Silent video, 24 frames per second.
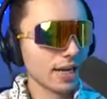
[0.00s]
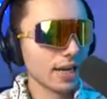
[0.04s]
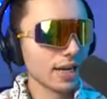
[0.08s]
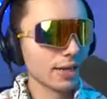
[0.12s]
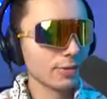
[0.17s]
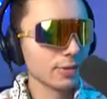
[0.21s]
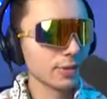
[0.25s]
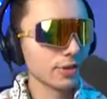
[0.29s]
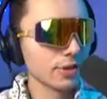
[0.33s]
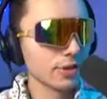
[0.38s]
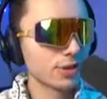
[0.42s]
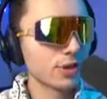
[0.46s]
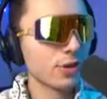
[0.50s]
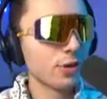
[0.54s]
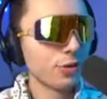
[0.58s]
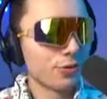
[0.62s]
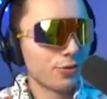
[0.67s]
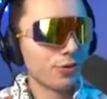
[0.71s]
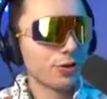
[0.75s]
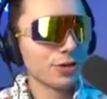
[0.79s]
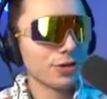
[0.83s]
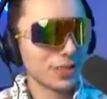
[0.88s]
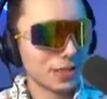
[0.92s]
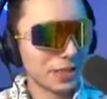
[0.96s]
I really do
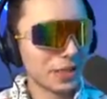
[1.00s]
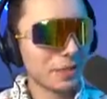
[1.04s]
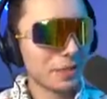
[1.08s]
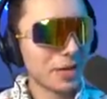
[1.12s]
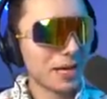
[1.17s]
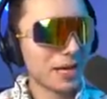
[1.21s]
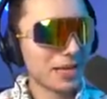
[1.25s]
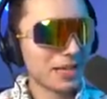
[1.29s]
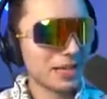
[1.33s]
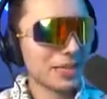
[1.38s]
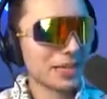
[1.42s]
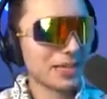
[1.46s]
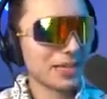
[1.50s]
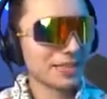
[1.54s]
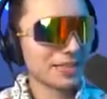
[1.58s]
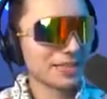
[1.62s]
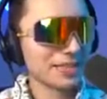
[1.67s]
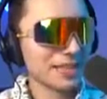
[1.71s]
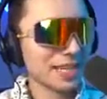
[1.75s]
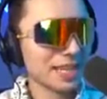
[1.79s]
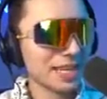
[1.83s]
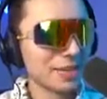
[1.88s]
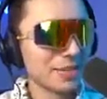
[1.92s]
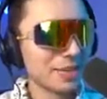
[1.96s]
feel like a bad guy in this
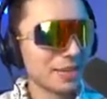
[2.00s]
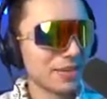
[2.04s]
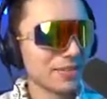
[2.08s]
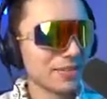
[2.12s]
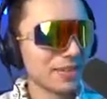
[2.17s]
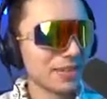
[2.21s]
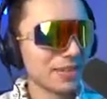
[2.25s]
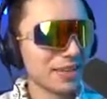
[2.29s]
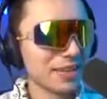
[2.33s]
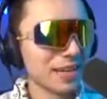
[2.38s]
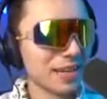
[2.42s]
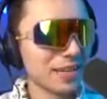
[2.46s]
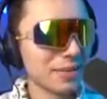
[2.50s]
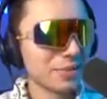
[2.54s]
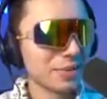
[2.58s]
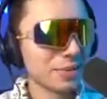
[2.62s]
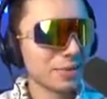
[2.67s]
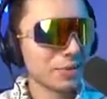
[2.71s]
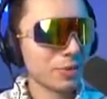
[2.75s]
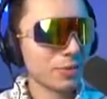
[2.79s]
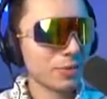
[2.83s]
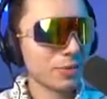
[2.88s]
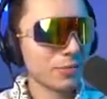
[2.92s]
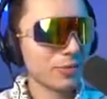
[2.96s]
game. I mean, I don't know
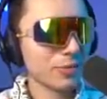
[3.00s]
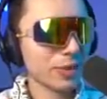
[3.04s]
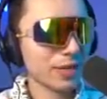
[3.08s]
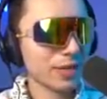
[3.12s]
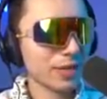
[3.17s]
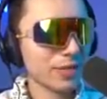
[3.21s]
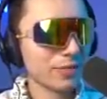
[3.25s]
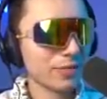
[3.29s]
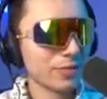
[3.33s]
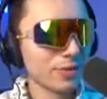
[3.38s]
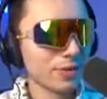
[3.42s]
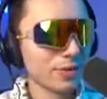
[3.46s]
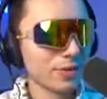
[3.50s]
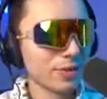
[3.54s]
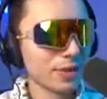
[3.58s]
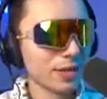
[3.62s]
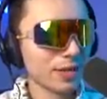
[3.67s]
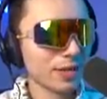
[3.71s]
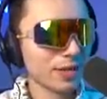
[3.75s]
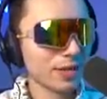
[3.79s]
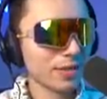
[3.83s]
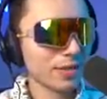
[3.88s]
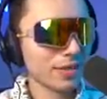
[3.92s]
what we're fighting for, but